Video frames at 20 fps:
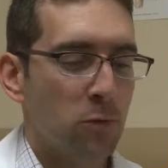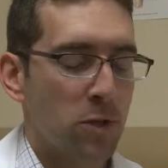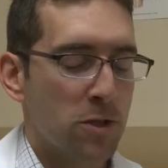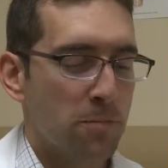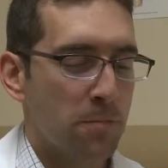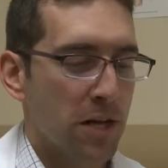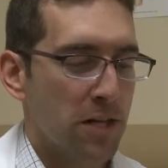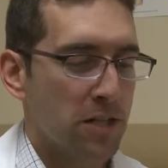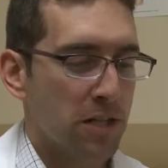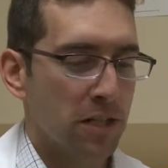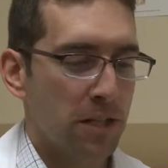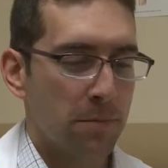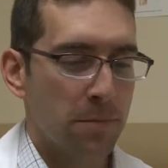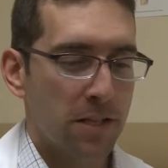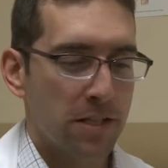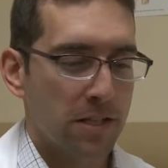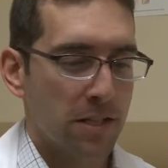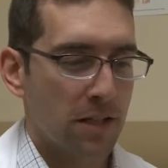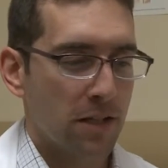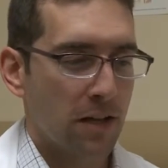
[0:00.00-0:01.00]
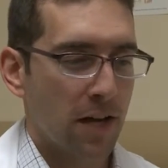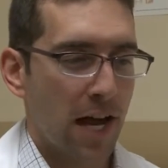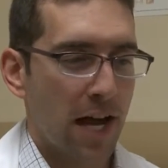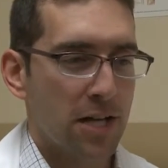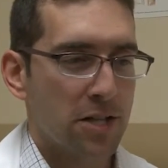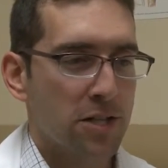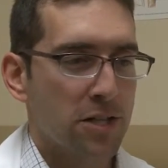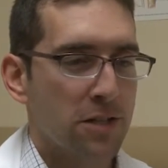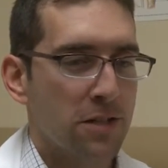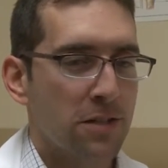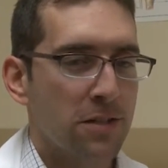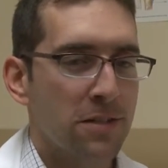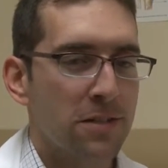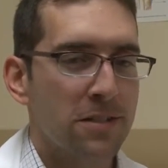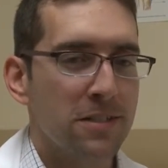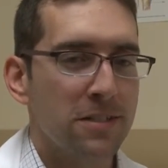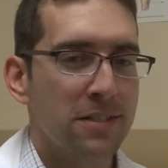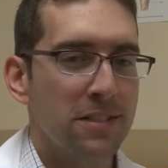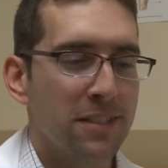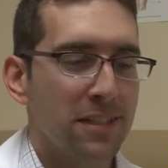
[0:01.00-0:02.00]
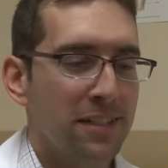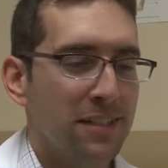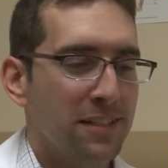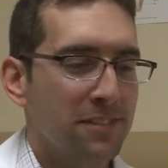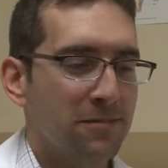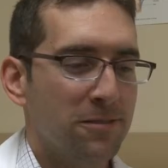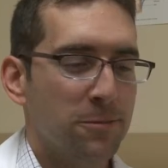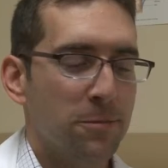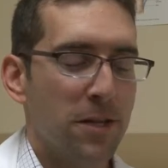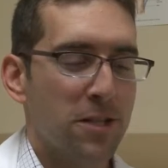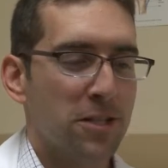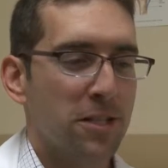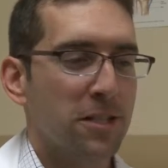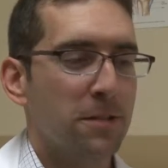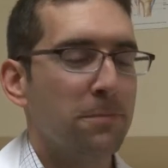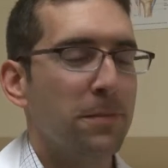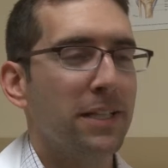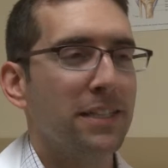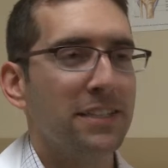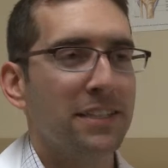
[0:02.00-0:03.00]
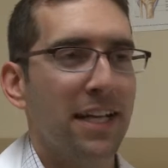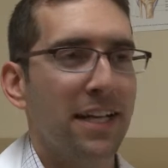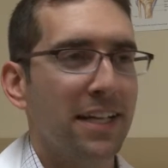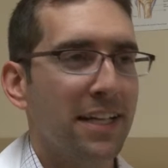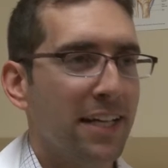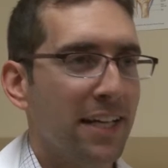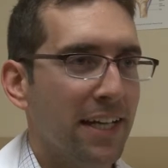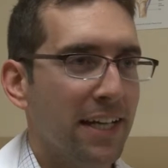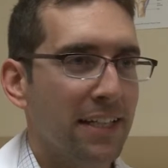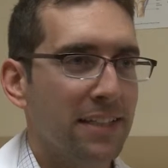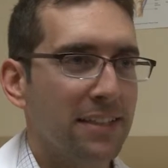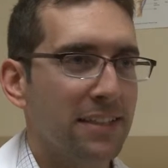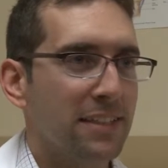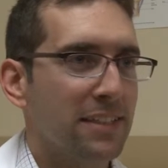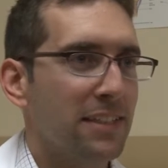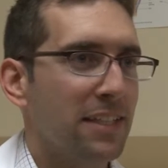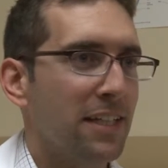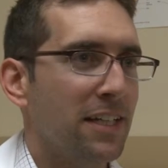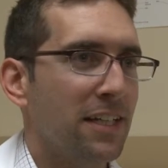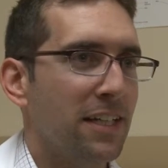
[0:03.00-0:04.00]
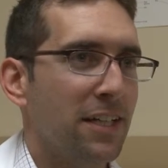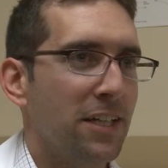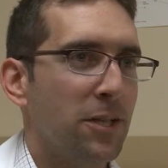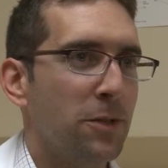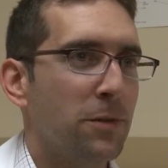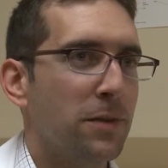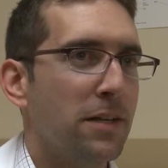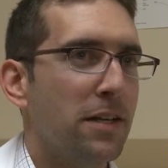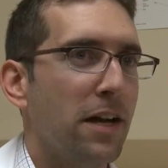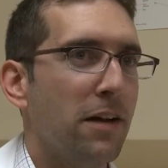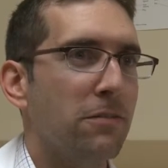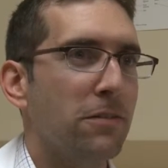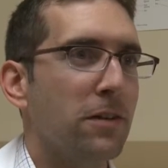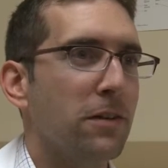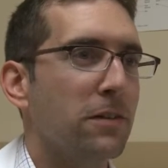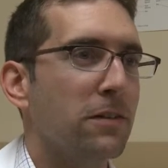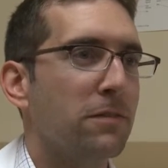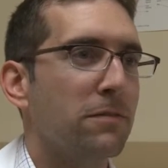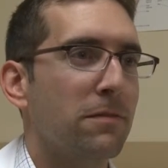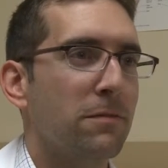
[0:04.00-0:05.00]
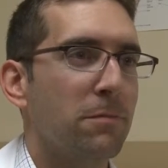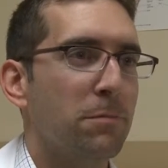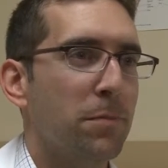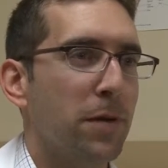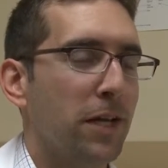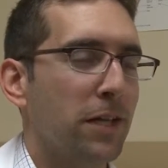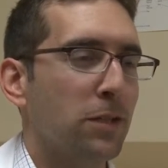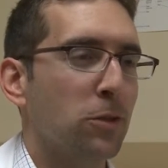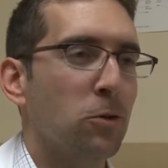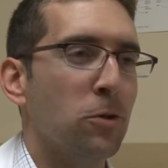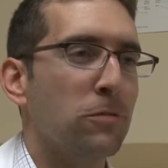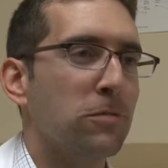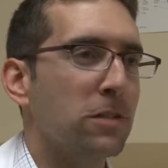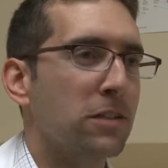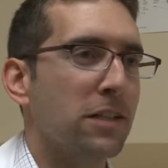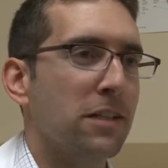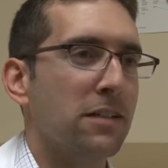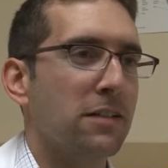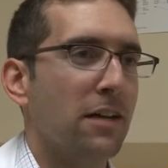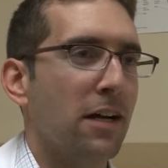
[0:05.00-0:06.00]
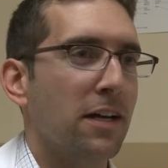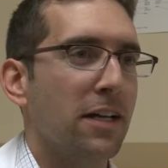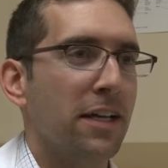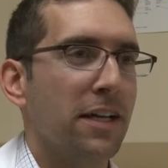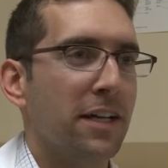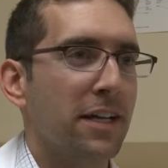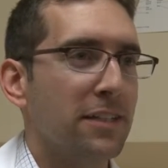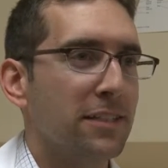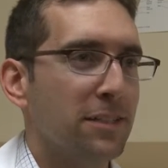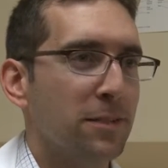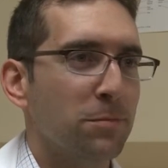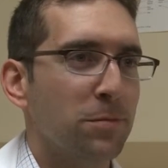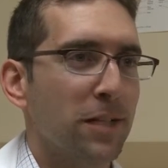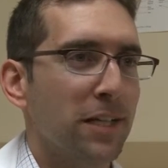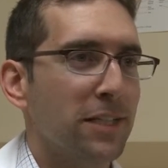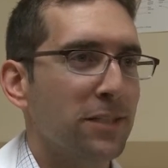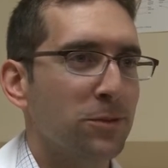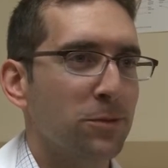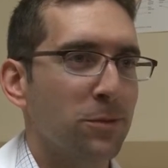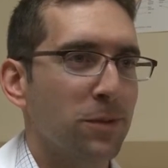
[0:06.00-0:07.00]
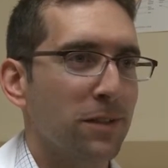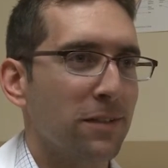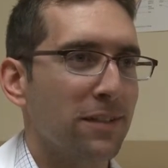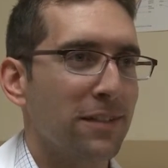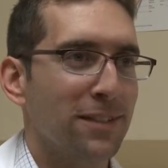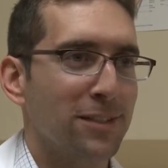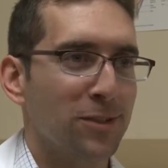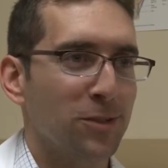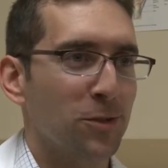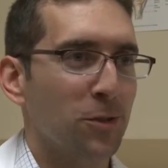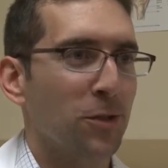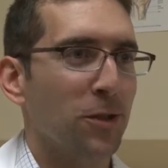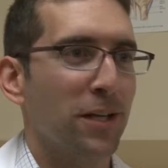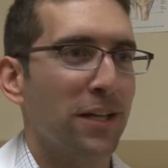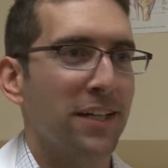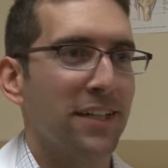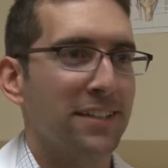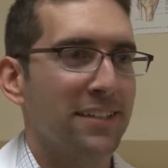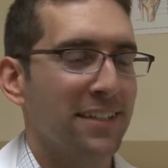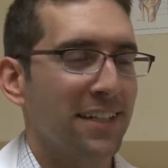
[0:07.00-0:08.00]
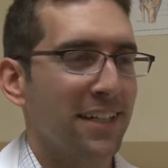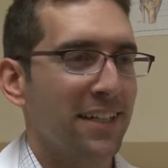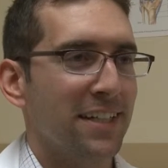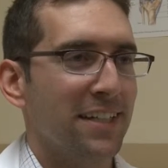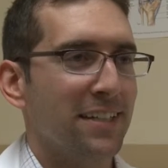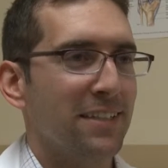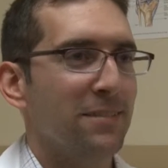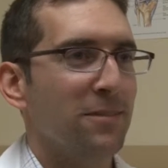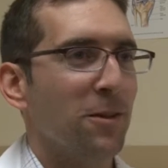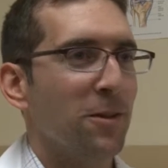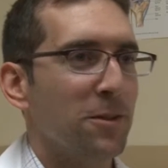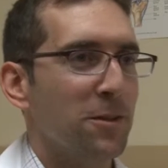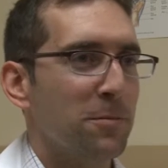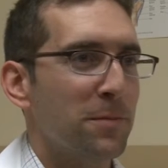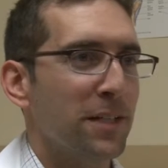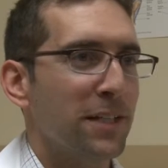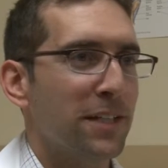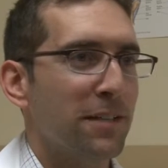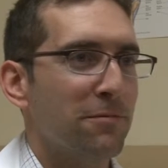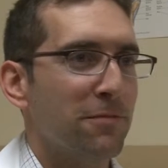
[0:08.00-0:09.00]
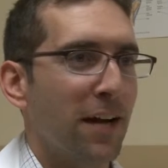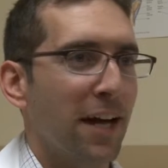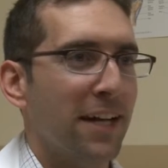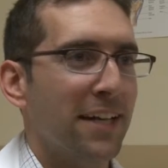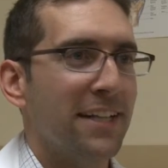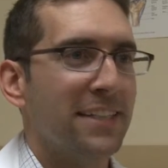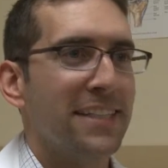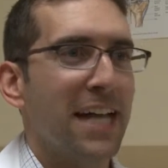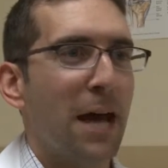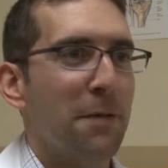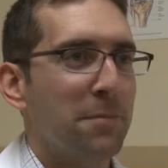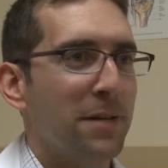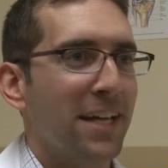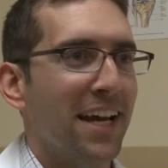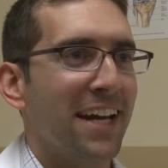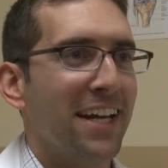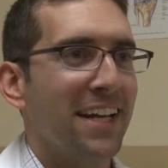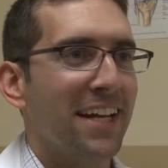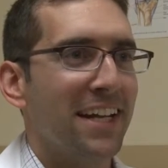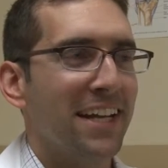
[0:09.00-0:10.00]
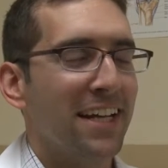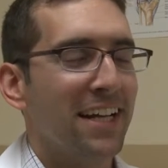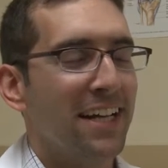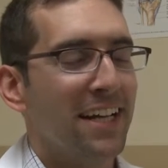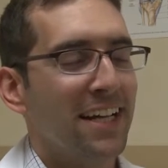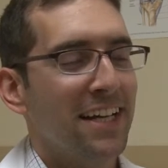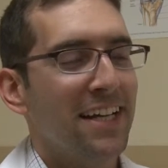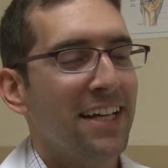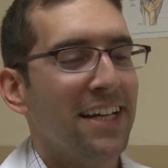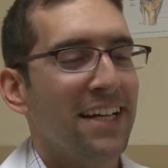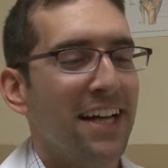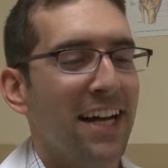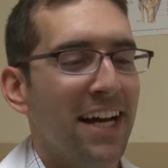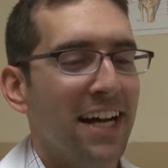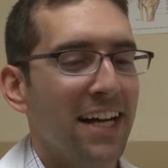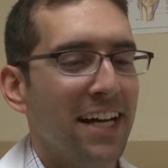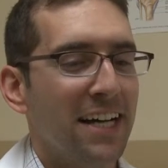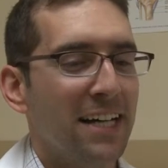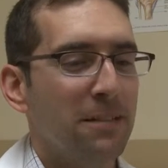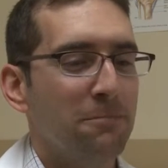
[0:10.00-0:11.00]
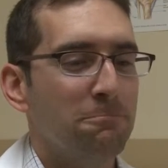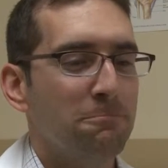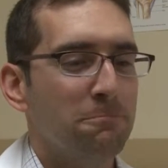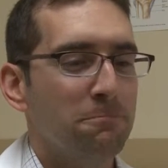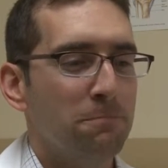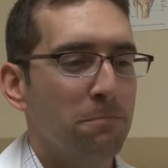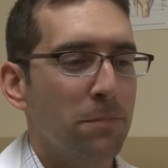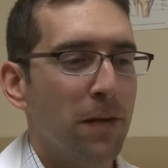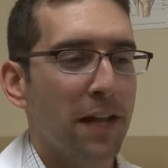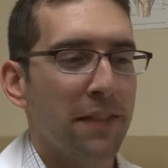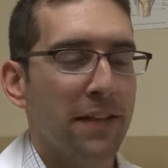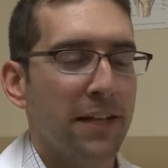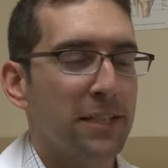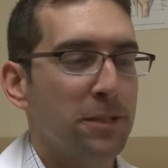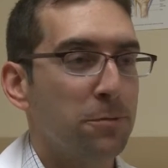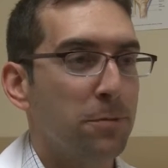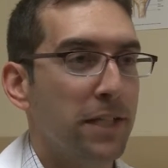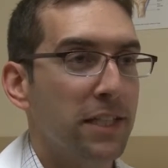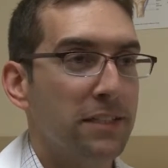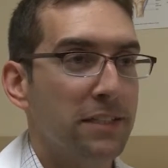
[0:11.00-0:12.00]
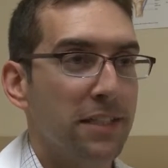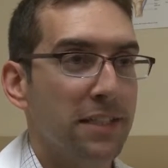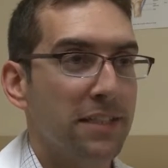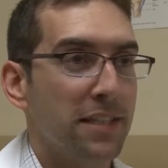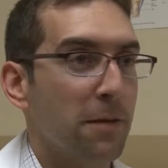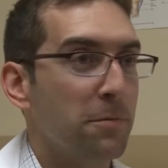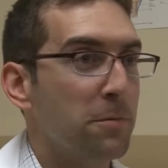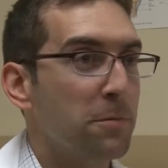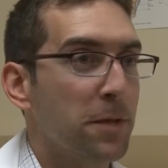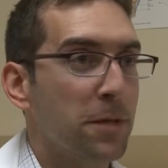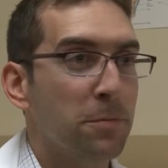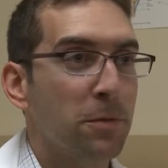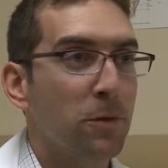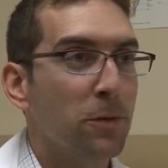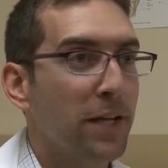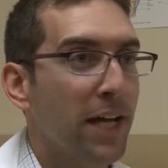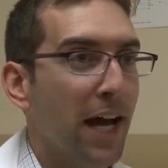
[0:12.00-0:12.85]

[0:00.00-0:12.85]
With Special Olympics International, Special Olympics St. Kitts, you would never pick Louisville, Kentucky as the place where this story is going to ultimately find its happy ending. Um, but I think it speaks to the type of people